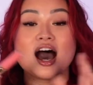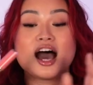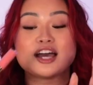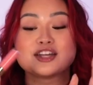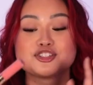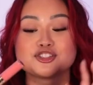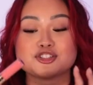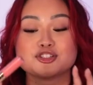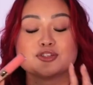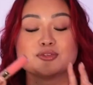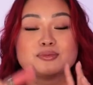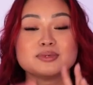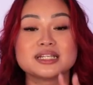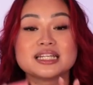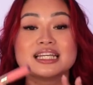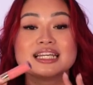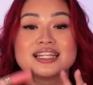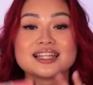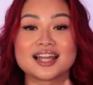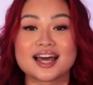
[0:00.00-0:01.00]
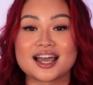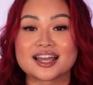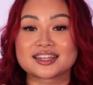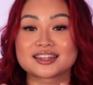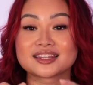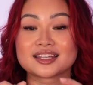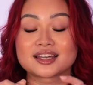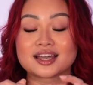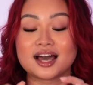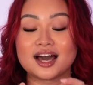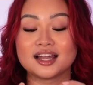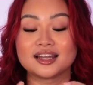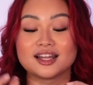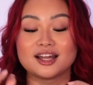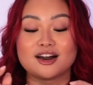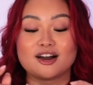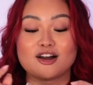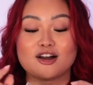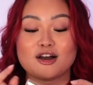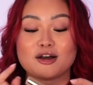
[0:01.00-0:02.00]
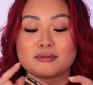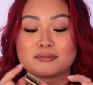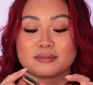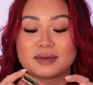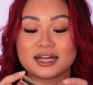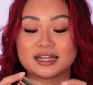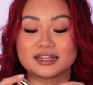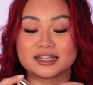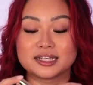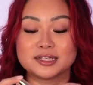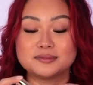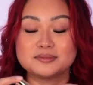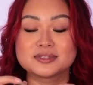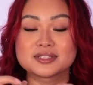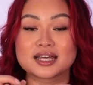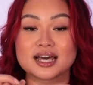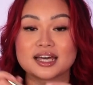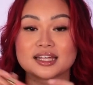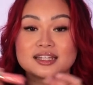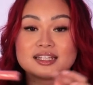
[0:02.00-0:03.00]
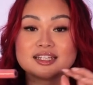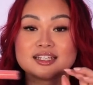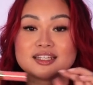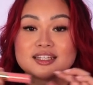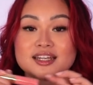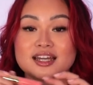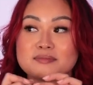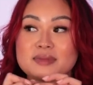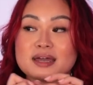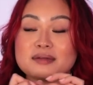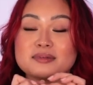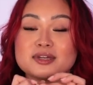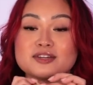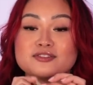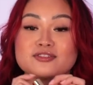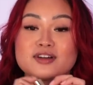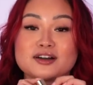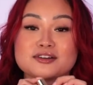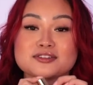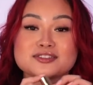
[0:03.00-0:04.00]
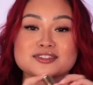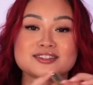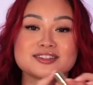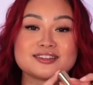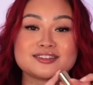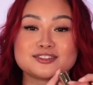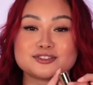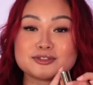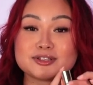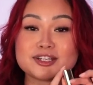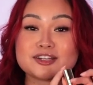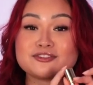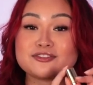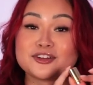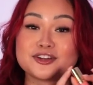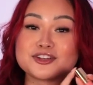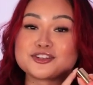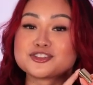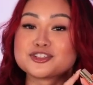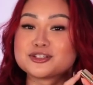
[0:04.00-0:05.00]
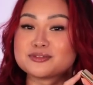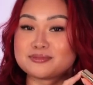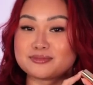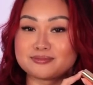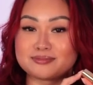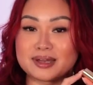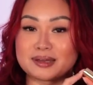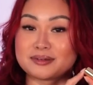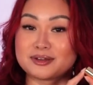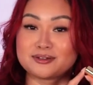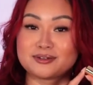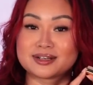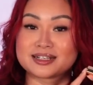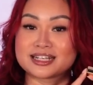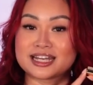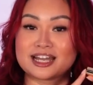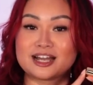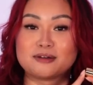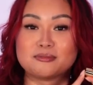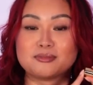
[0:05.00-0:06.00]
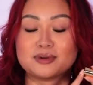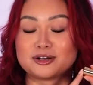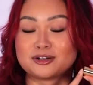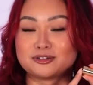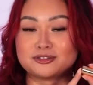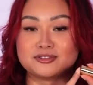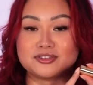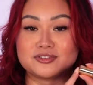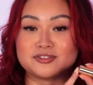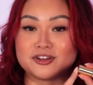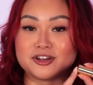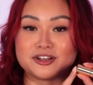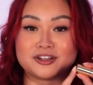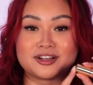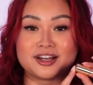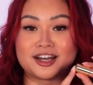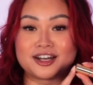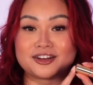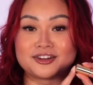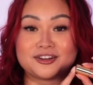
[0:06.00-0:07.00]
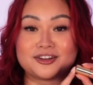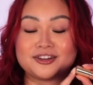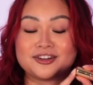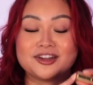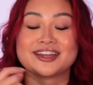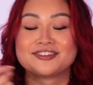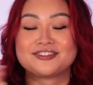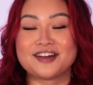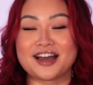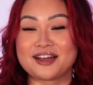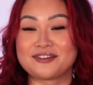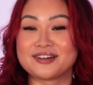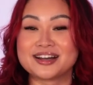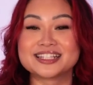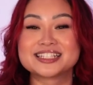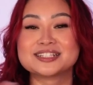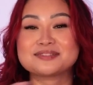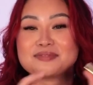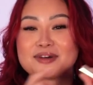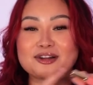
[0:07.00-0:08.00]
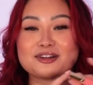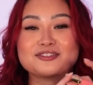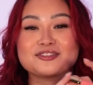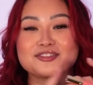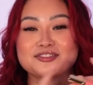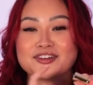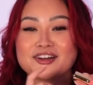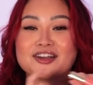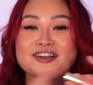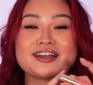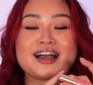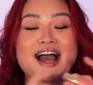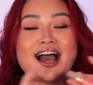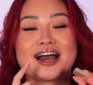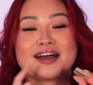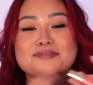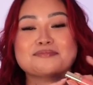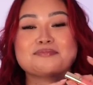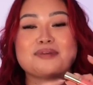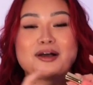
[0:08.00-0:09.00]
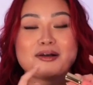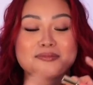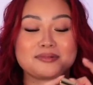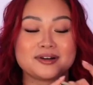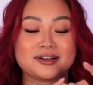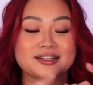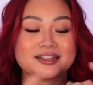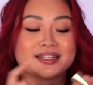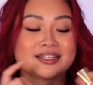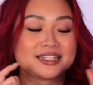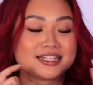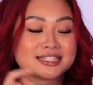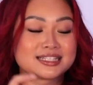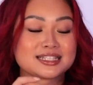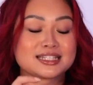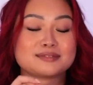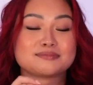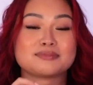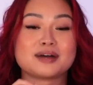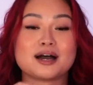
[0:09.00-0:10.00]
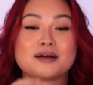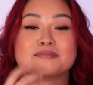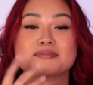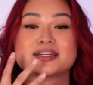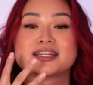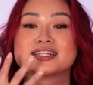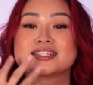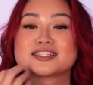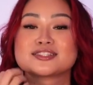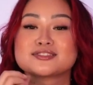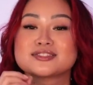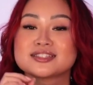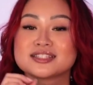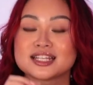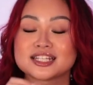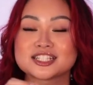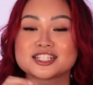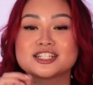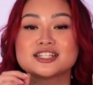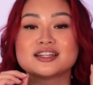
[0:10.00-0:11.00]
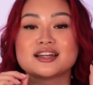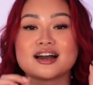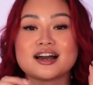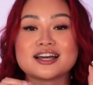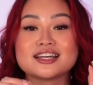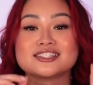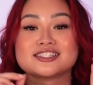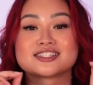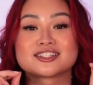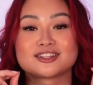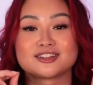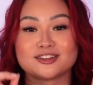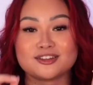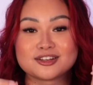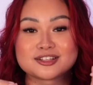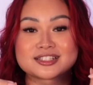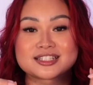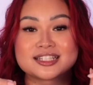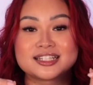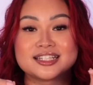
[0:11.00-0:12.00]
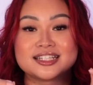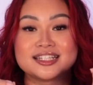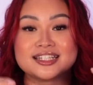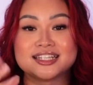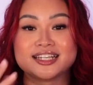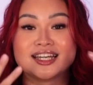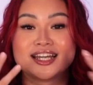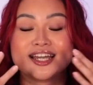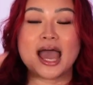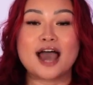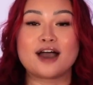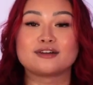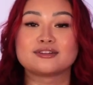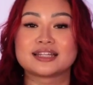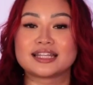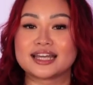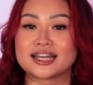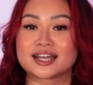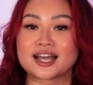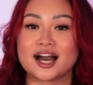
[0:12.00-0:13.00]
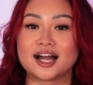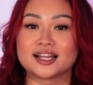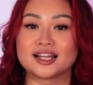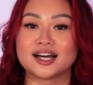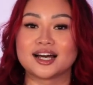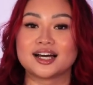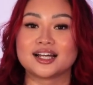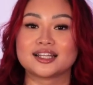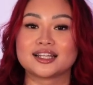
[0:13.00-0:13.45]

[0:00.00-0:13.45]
I do really like the color on my lips. I think maybe if I was doing a photo shoot, maybe one day I'll model for Vogue. I don't know. If I were to model for Vogue, I'd pop on this lip balm because it was such a nice, glossy, out there color.